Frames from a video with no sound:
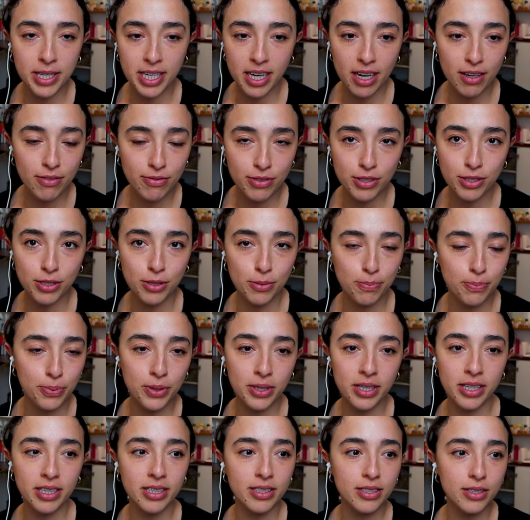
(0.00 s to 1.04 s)
and effort you
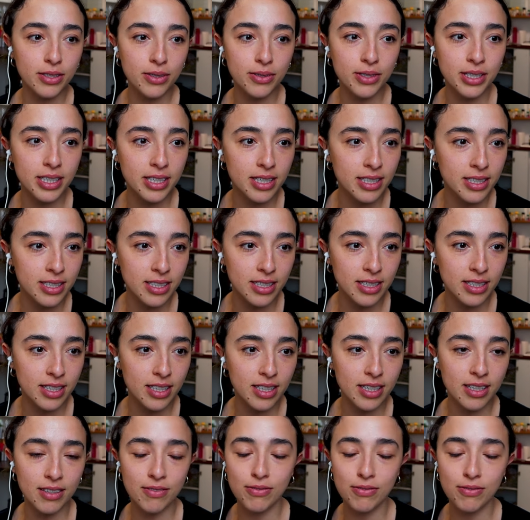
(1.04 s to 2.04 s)
put into it and like